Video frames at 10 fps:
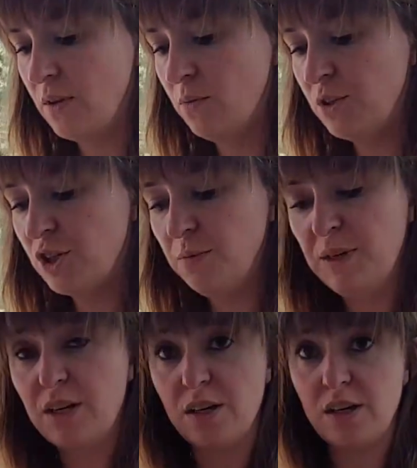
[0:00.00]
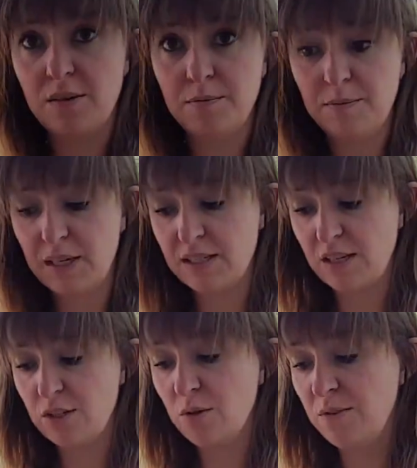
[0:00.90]
which could be good, because I
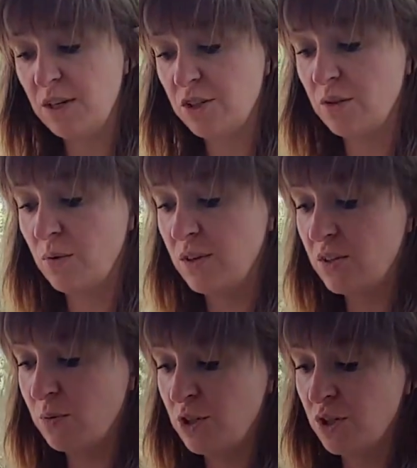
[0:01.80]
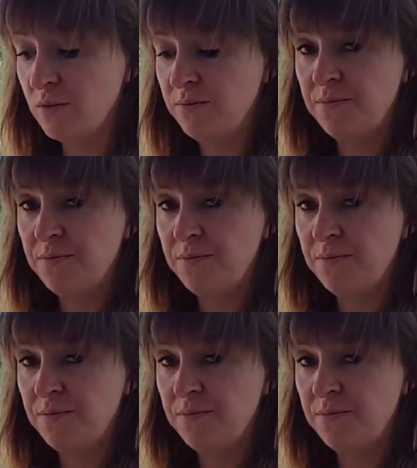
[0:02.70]
do eventually want to switch